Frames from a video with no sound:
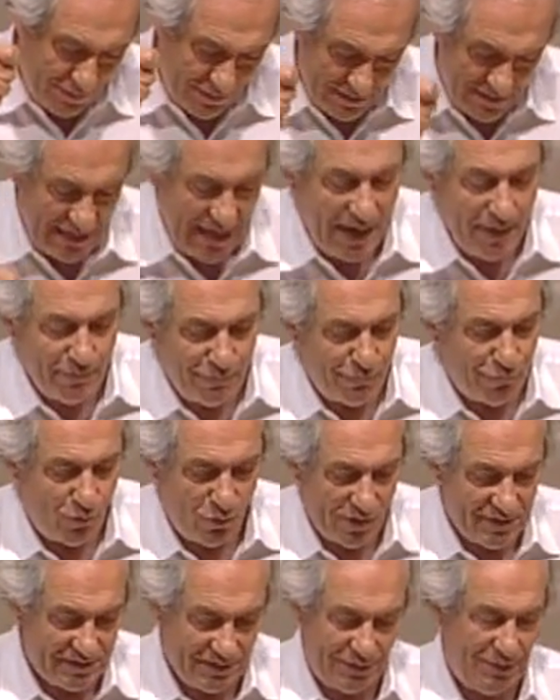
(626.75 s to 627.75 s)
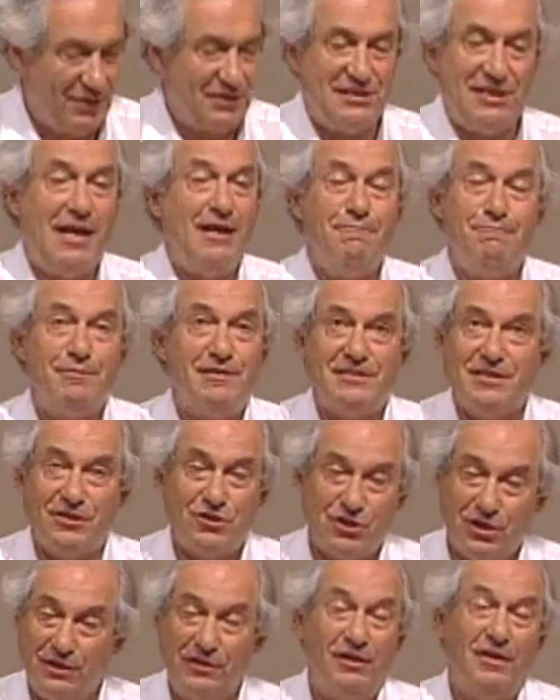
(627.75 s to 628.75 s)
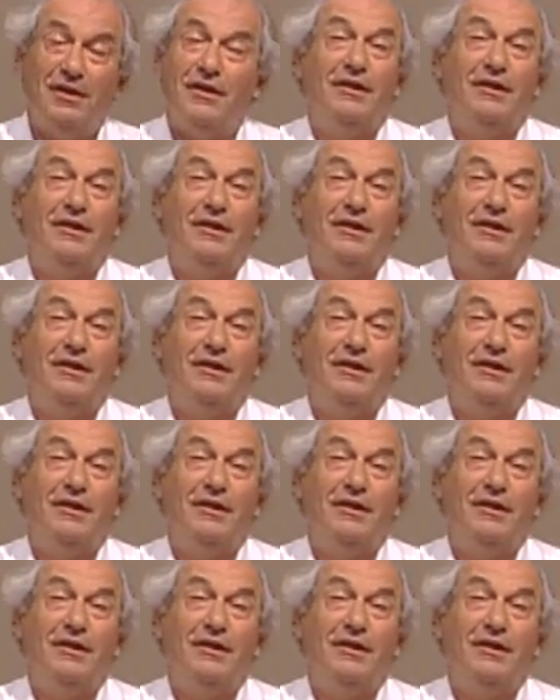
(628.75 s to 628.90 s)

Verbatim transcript: the same force at the same position.